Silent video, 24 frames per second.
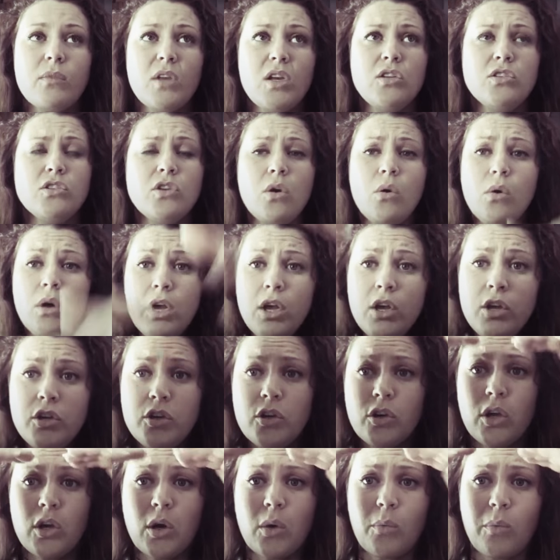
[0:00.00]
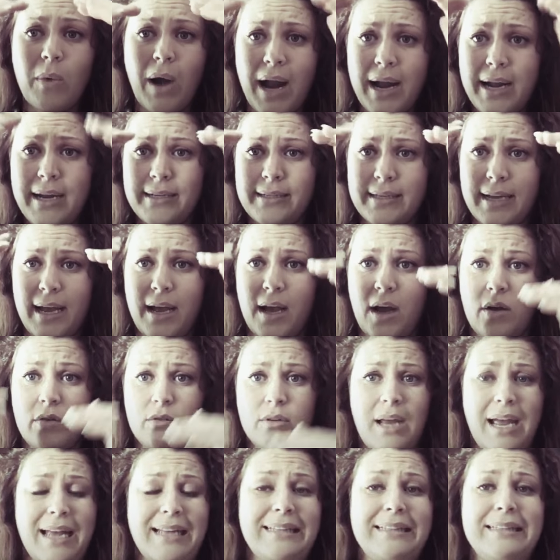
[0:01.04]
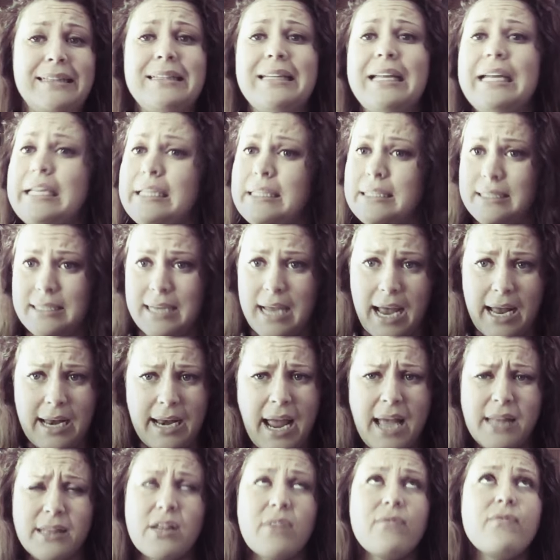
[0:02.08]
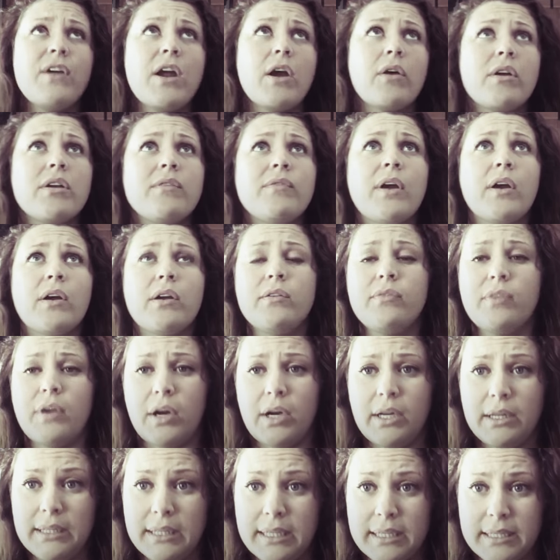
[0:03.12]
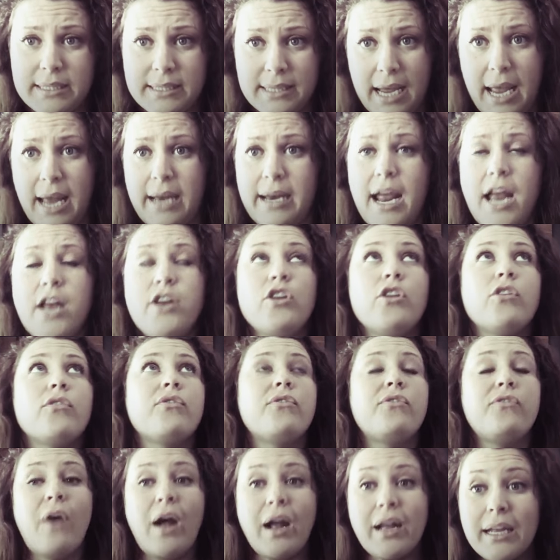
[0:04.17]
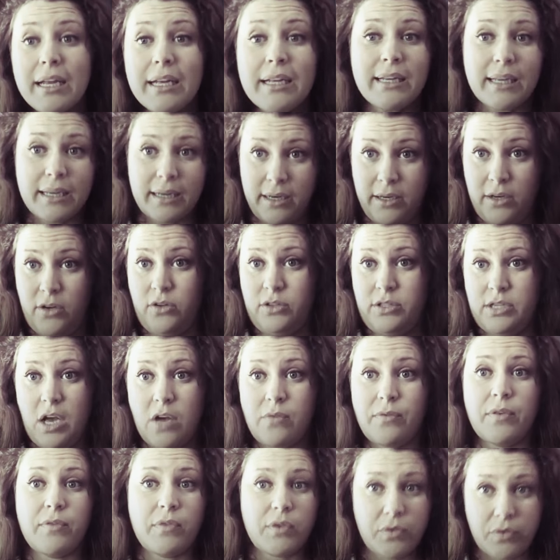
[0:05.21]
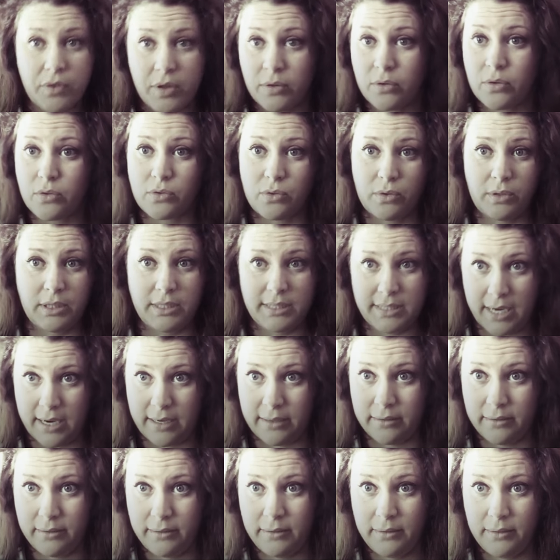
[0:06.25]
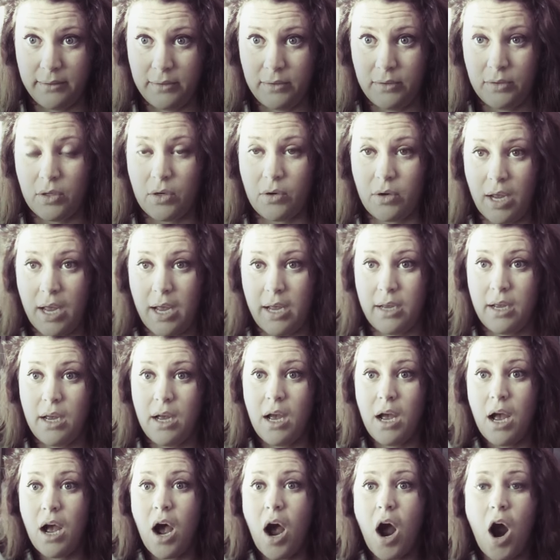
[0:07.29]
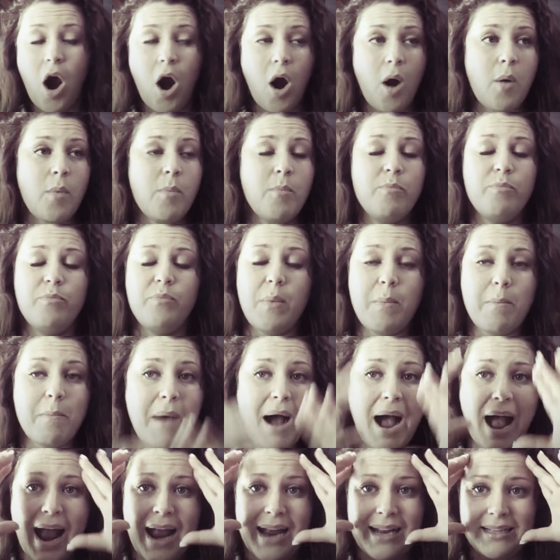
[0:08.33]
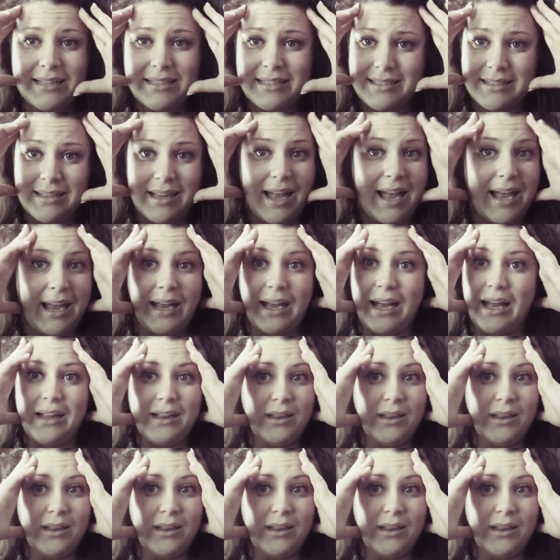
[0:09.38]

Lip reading: So you're gonna write down at least 10, at the very, very, very least 10. And you're fucking kidding yourself if you think there's only 10, okay? Our minds like,